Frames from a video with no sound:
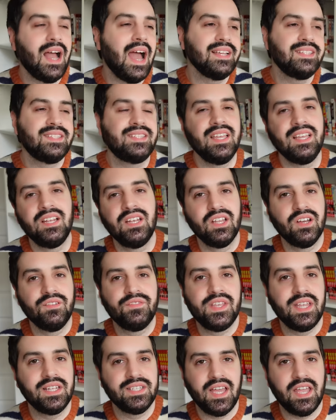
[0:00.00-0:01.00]
I still
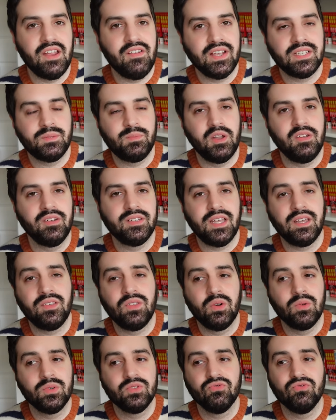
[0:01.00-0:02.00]
loved the entire experience. I
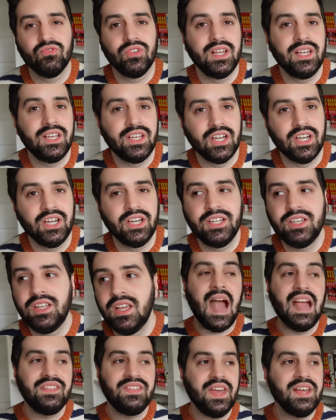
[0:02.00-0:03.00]
thought was really good.
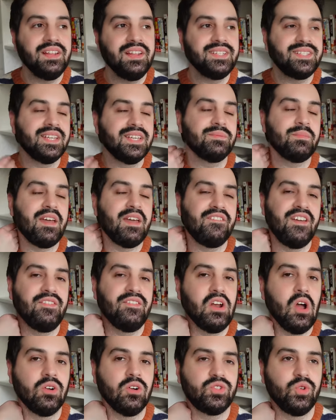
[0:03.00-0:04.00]
I think this is my
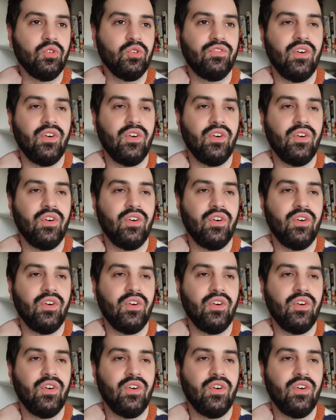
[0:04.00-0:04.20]
favorite arc so